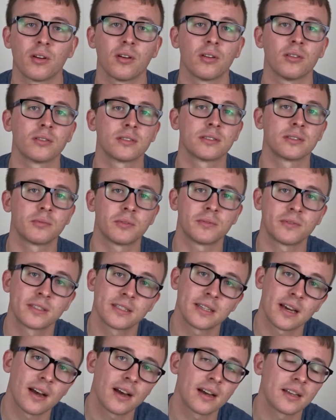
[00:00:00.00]
roles with
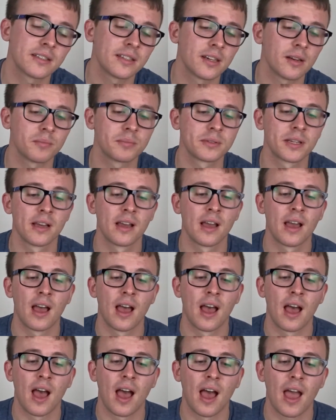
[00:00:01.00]
startups,
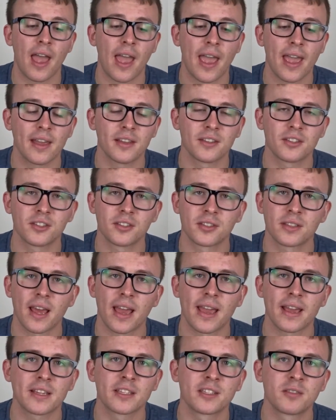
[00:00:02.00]
it's just
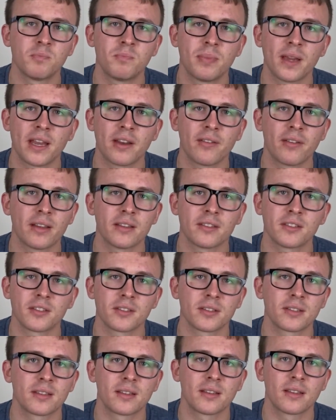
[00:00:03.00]
experience.
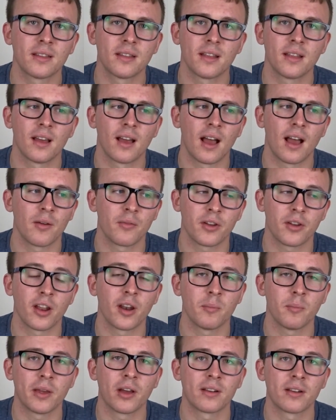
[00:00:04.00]
I'm going
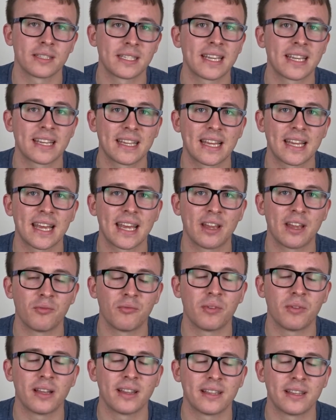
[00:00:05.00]
to be honest, it
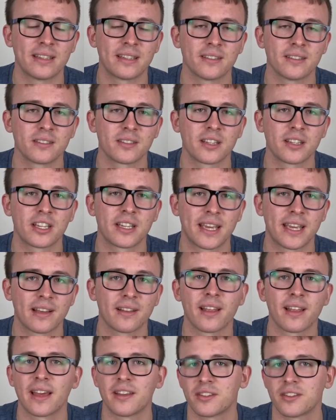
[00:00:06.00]
really does
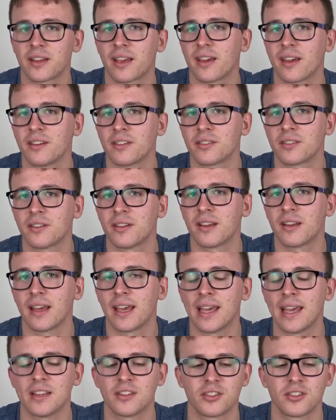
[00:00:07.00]
kill education.
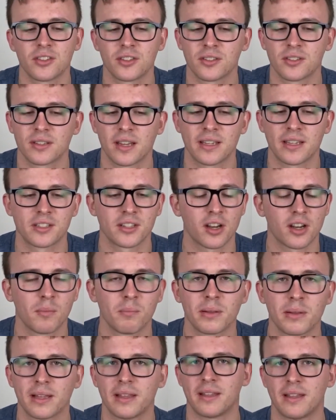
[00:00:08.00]
It's a
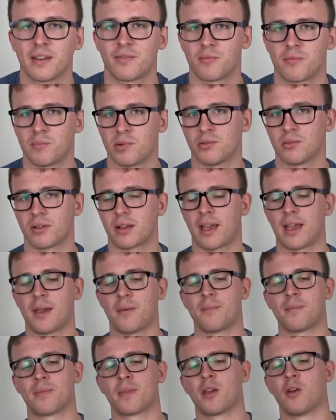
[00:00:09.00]
completely different ball
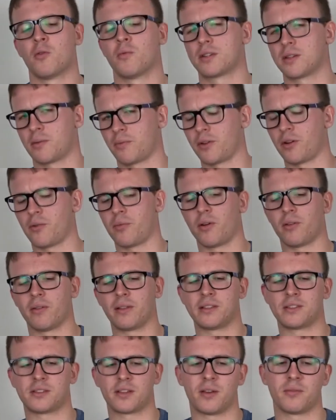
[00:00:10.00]
game, which I'm going to roll
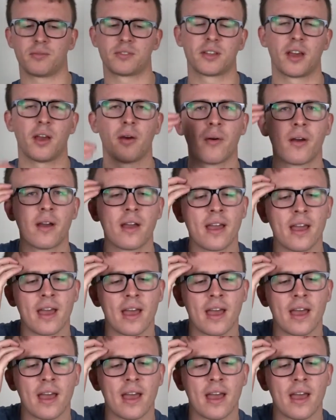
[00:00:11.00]
into. So,